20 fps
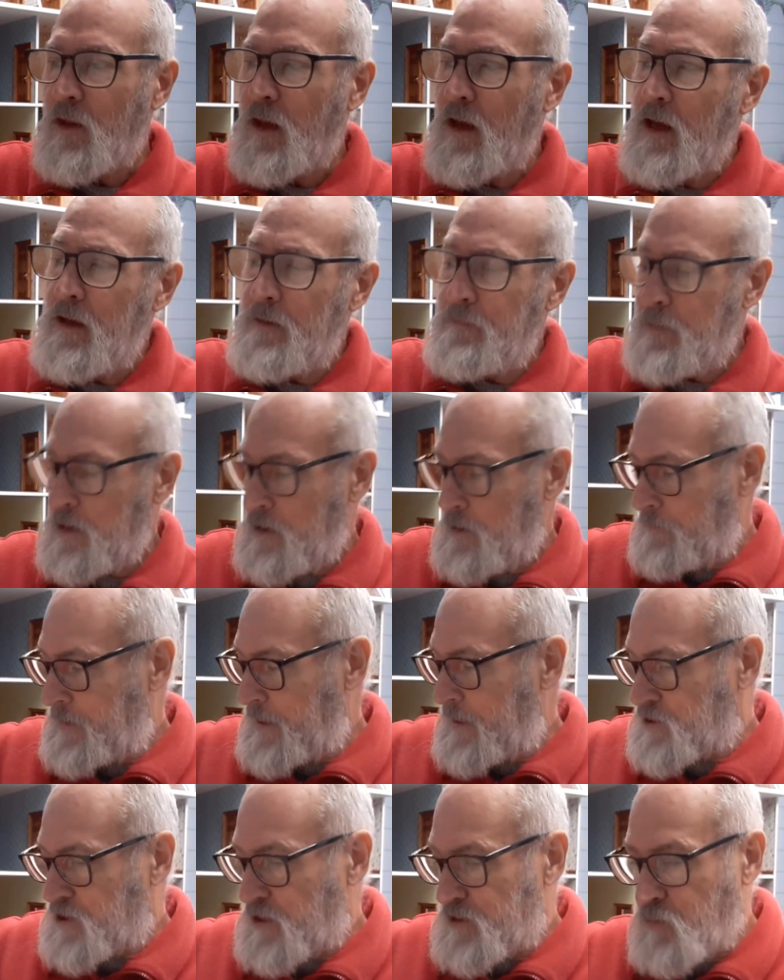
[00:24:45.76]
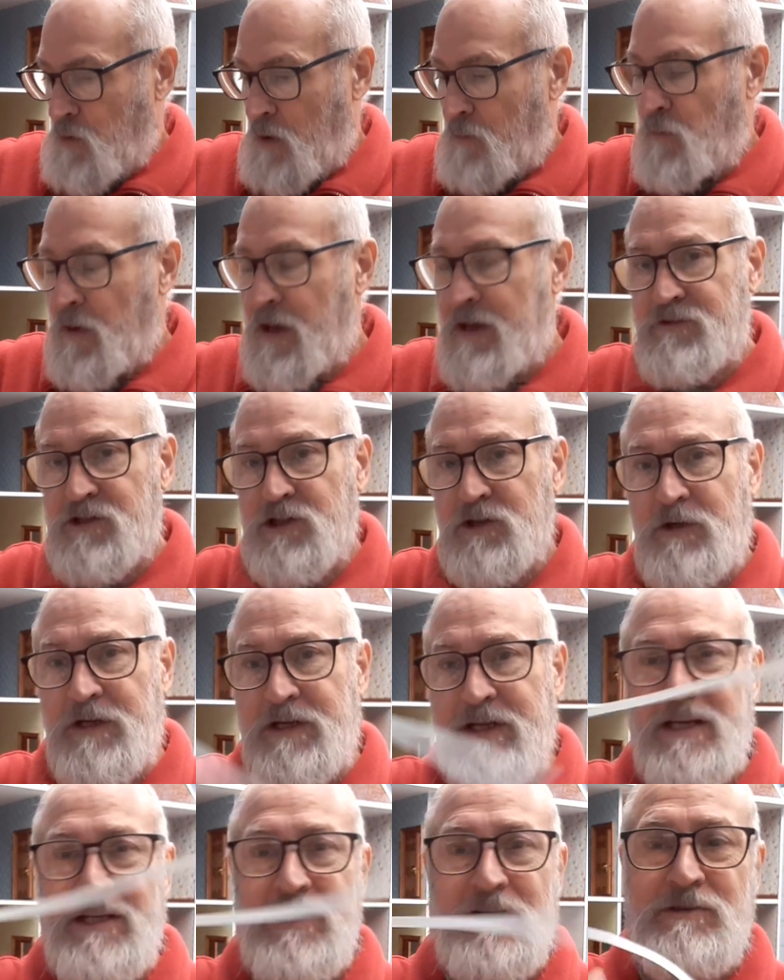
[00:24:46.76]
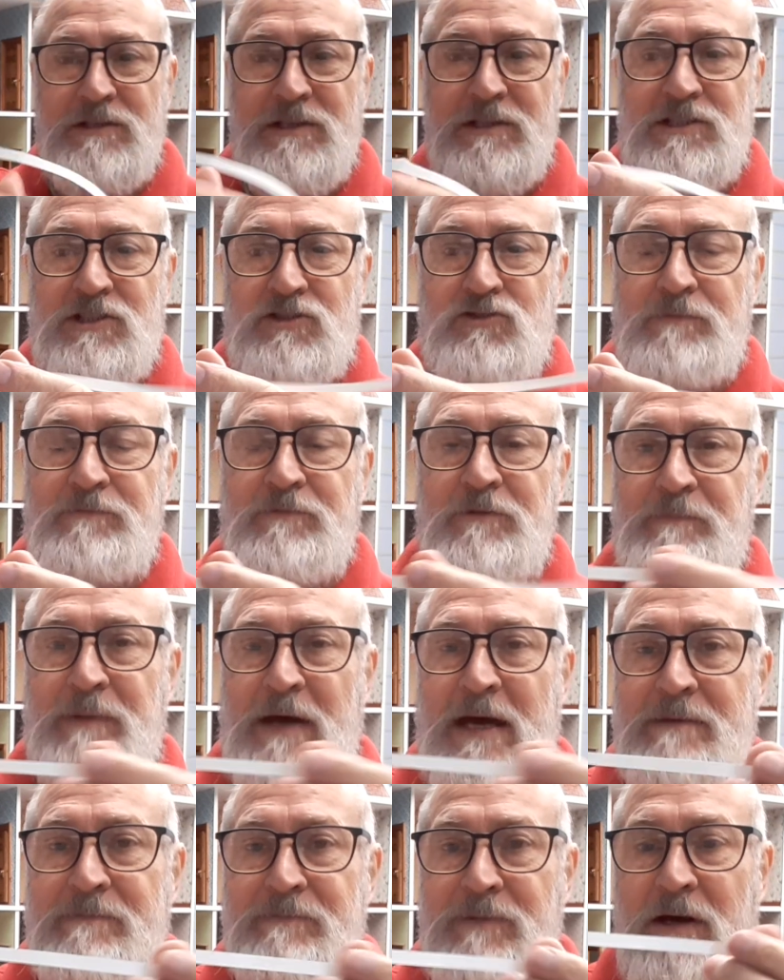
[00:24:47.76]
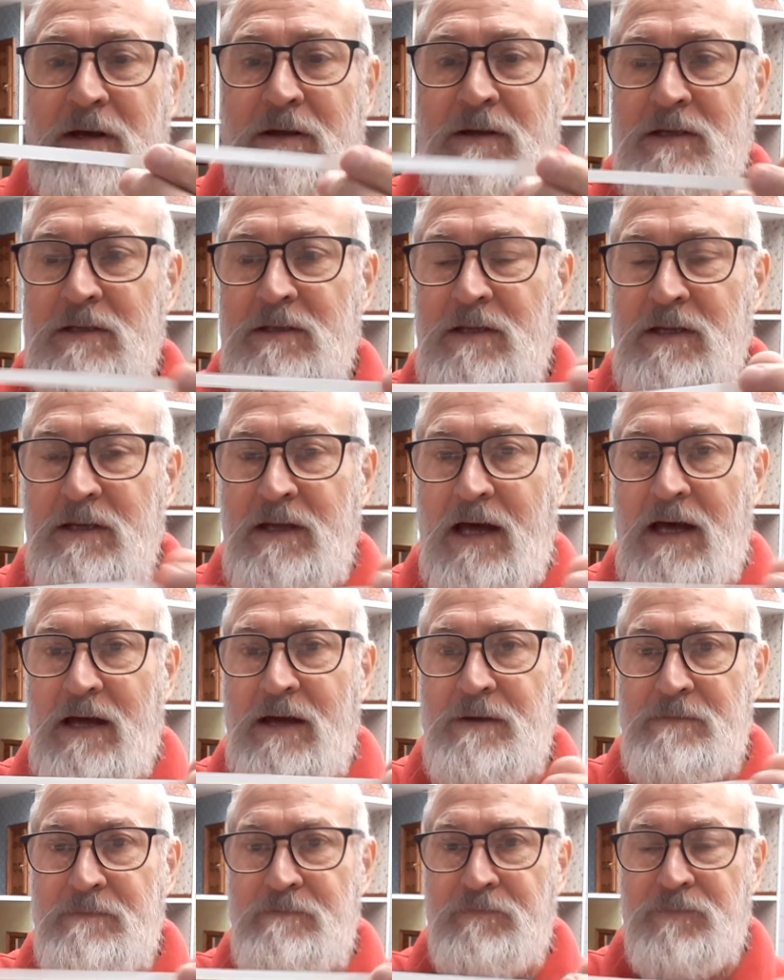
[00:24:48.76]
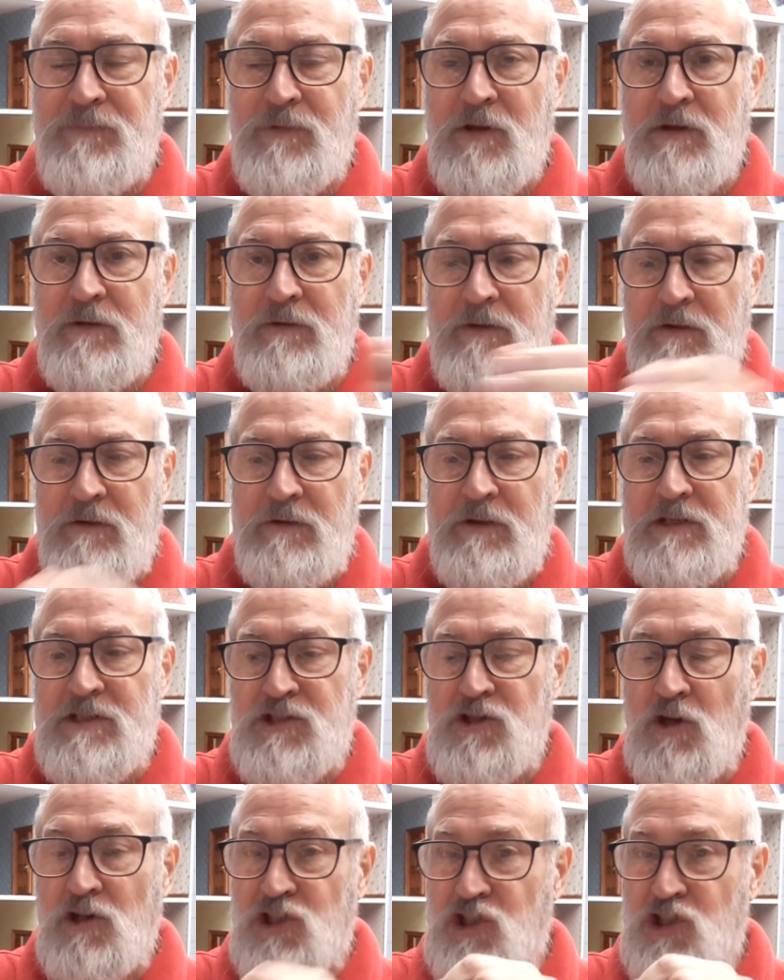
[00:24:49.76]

But that's just one way of doing it, using a strip of paper that's not